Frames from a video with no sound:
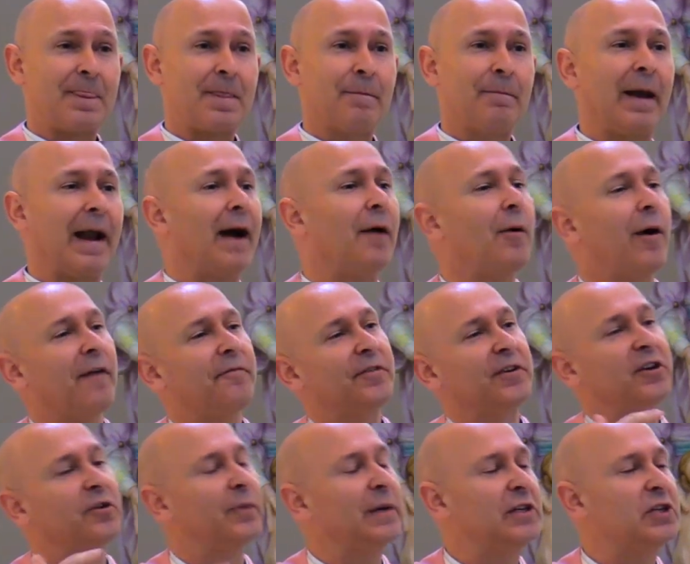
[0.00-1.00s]
But how
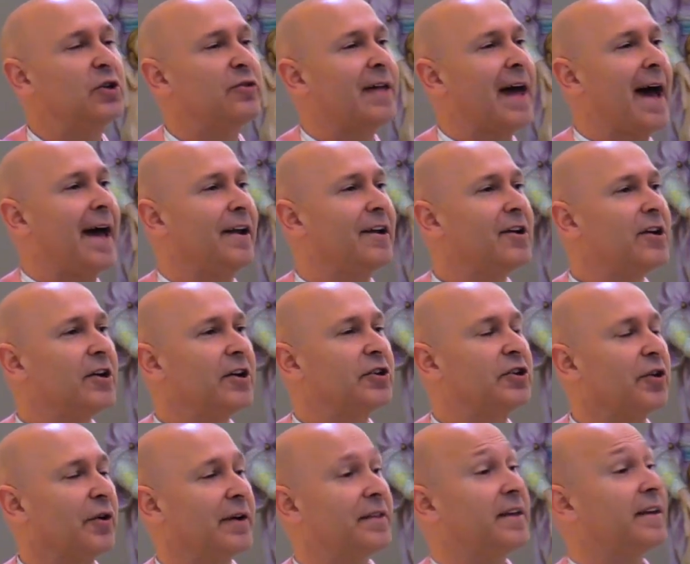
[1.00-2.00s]
often do we do that
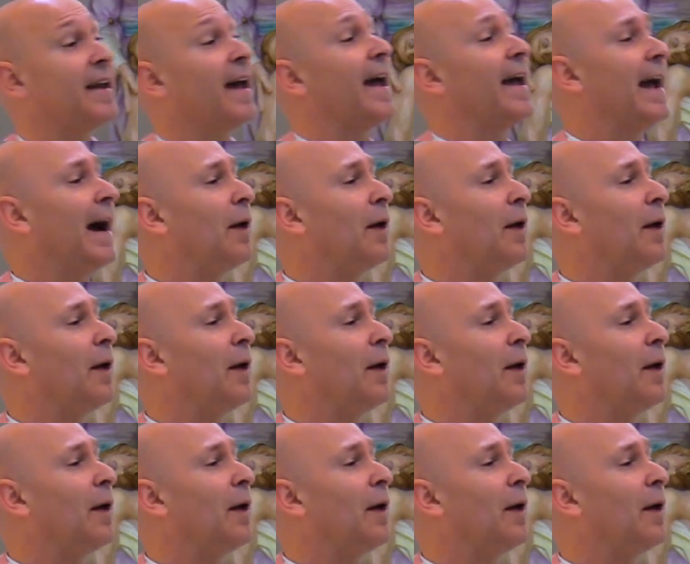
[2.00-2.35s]
during the day?